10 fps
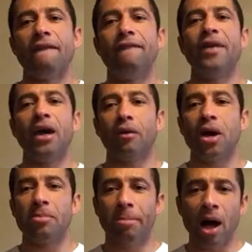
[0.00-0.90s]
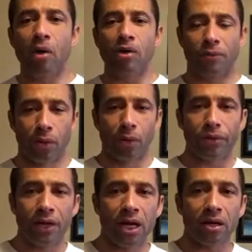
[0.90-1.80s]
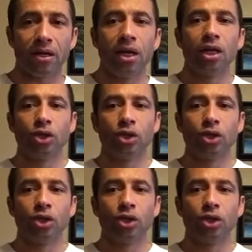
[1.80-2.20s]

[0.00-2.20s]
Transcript: a very powerful thing.